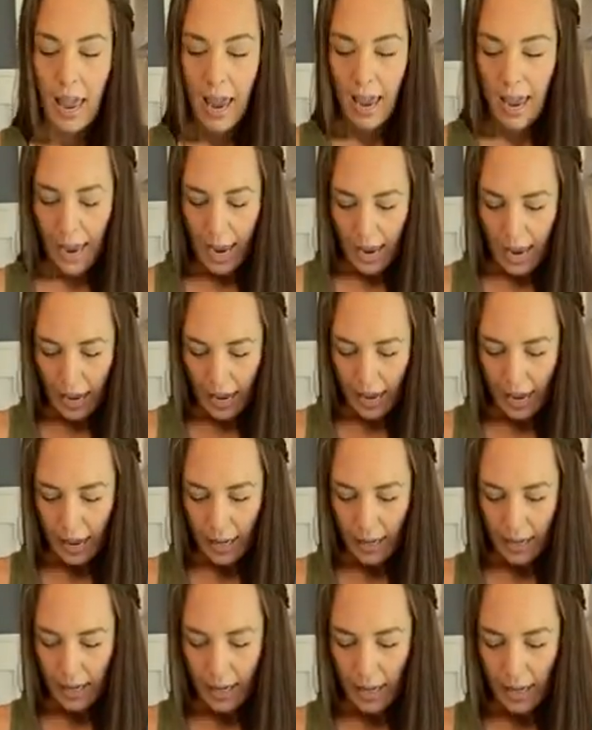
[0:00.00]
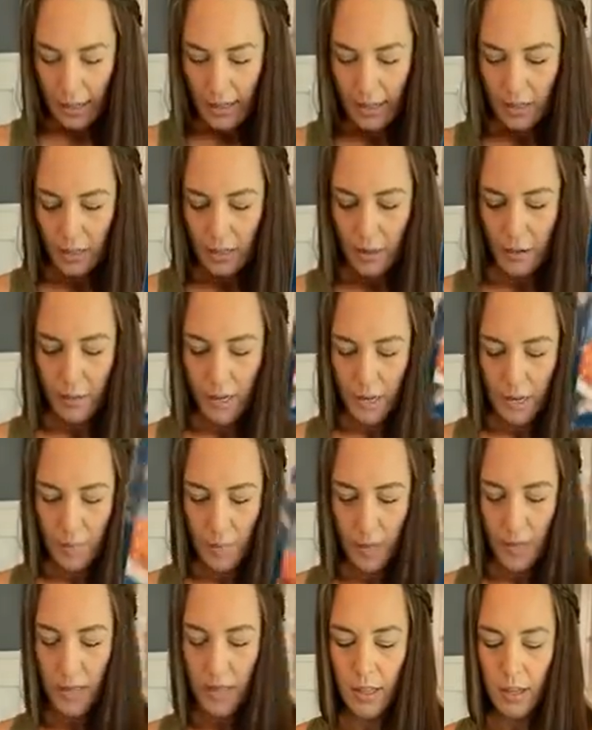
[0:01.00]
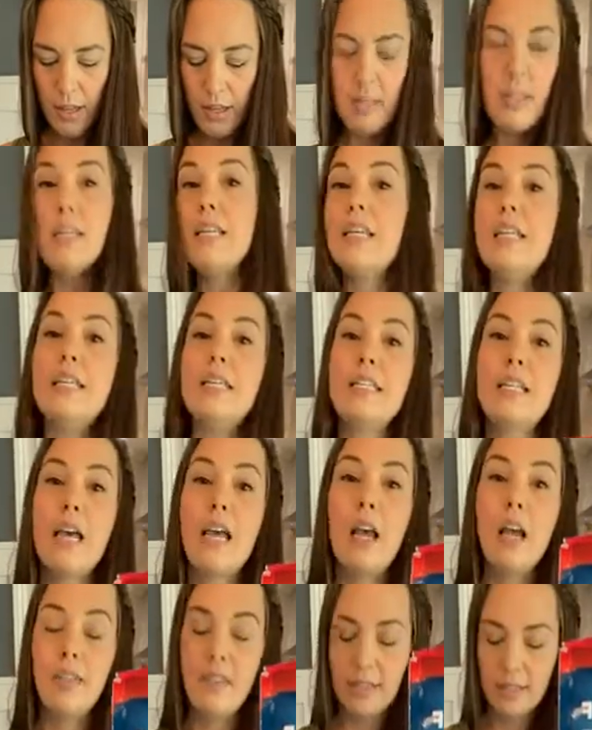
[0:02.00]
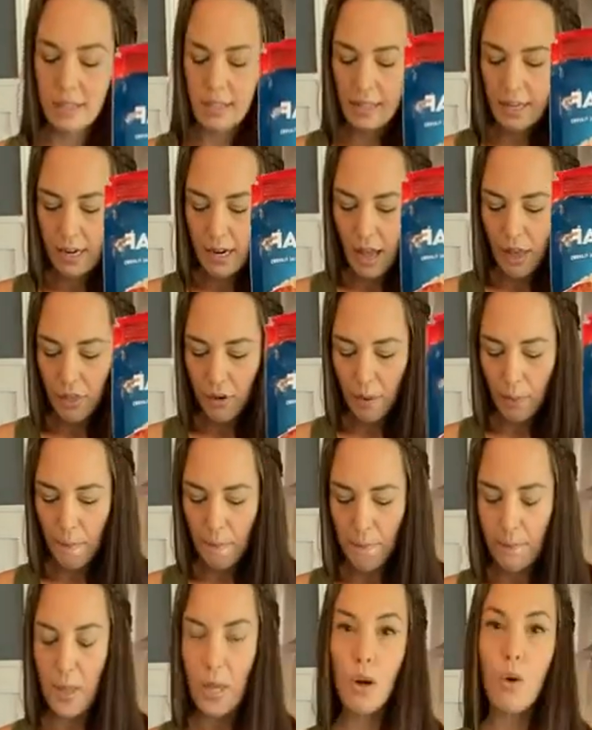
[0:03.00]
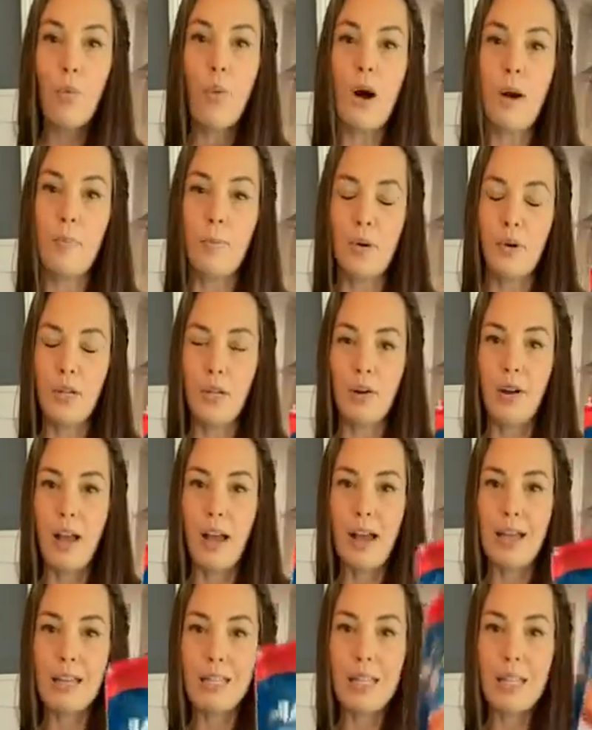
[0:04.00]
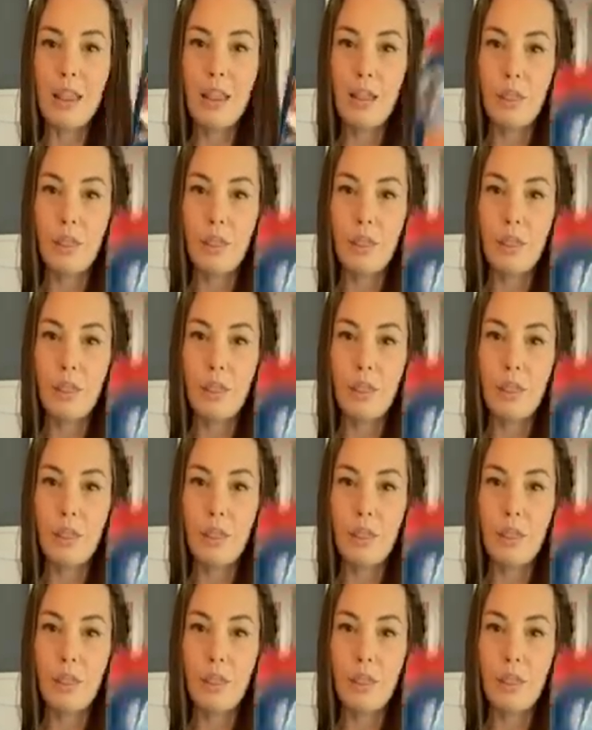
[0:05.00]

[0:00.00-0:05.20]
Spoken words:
And the sodium on this is another big whopper, you guys.